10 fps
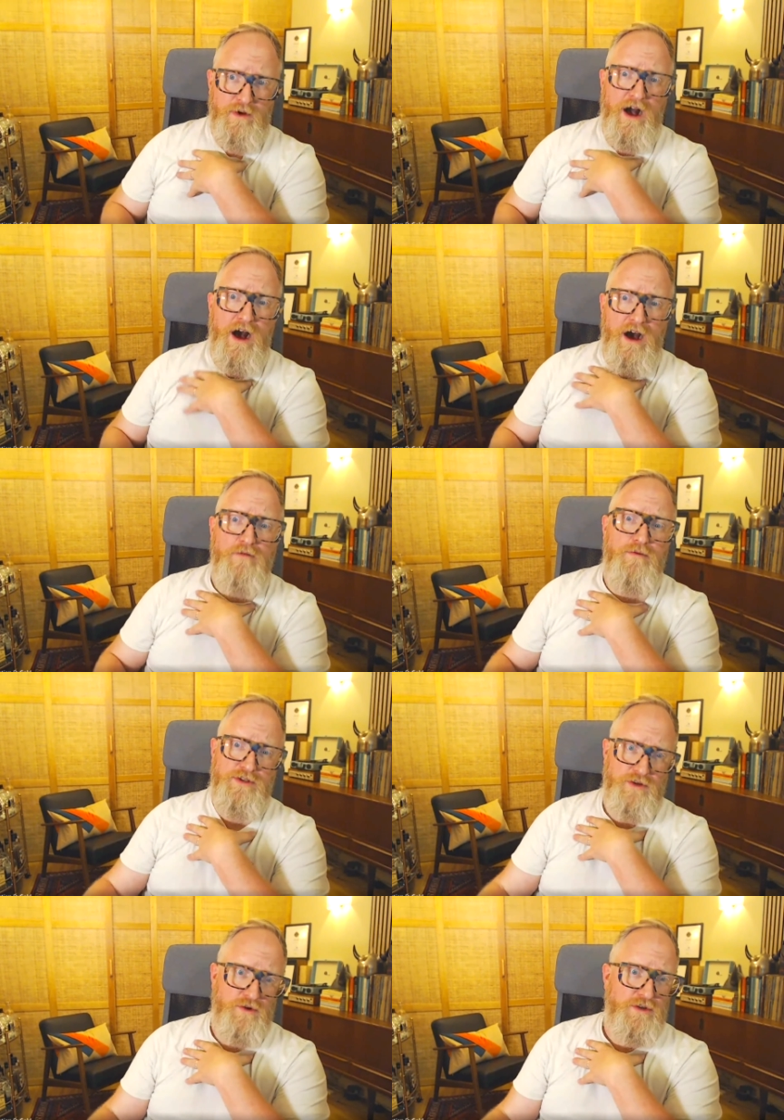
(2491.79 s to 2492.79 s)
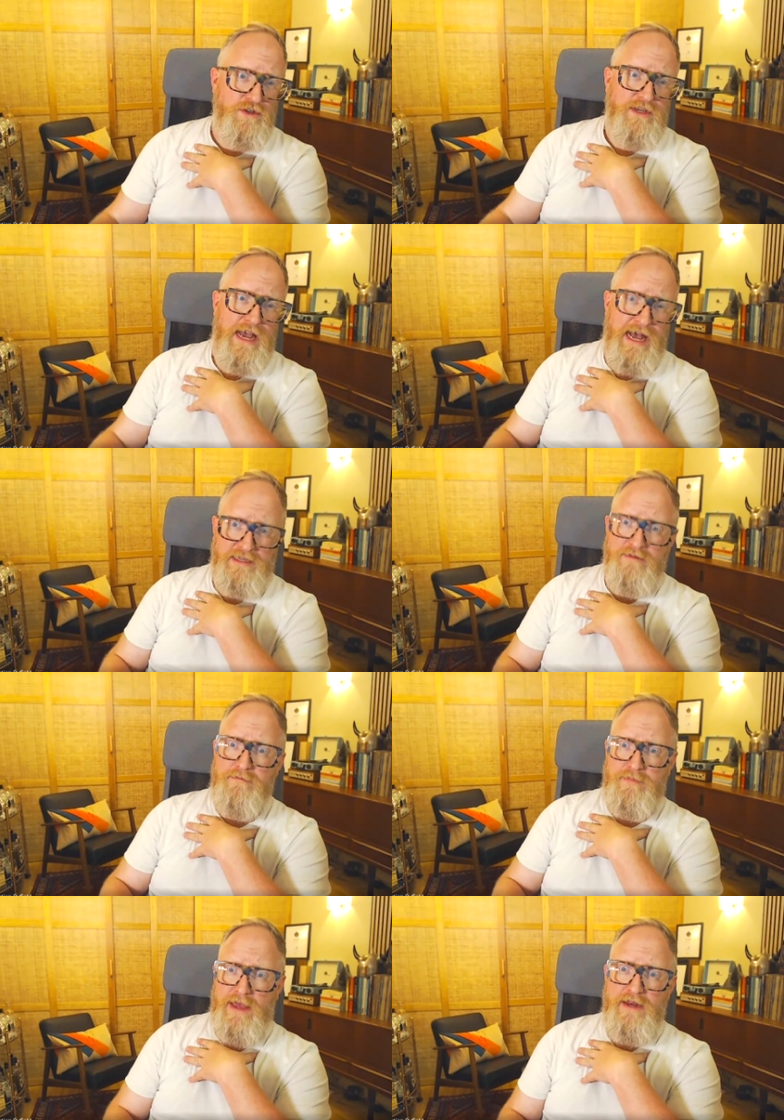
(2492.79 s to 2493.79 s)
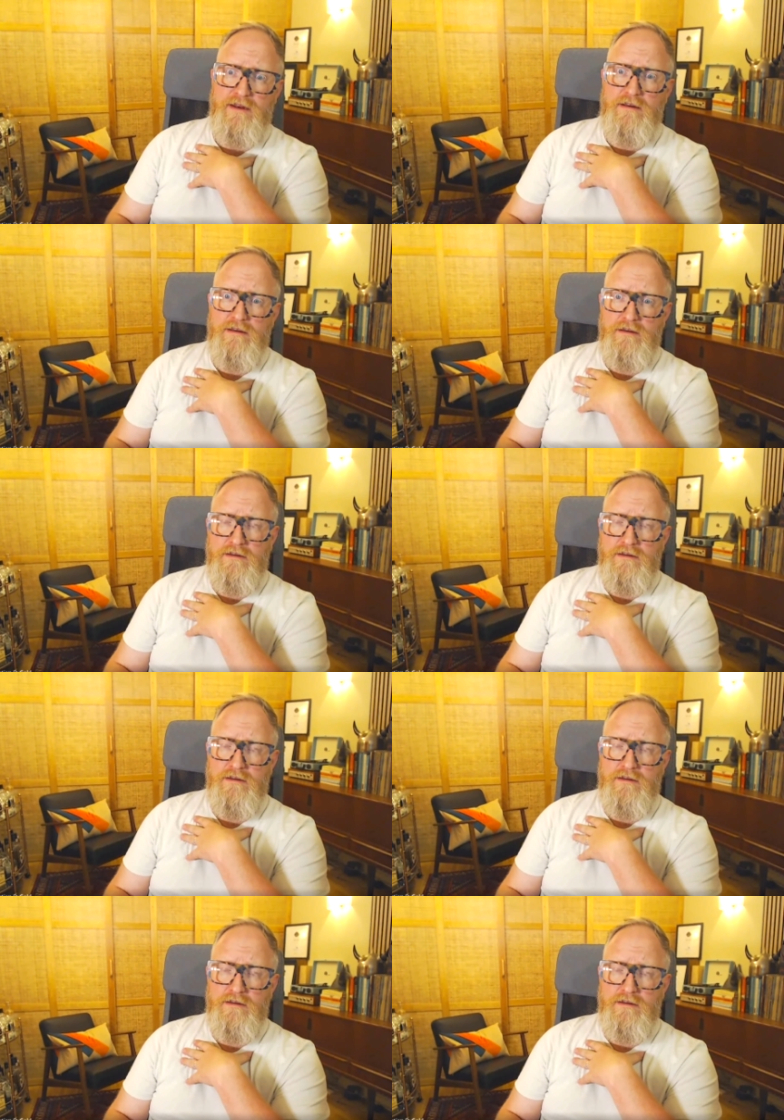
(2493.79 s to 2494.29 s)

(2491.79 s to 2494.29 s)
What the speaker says: Our resource hasn't been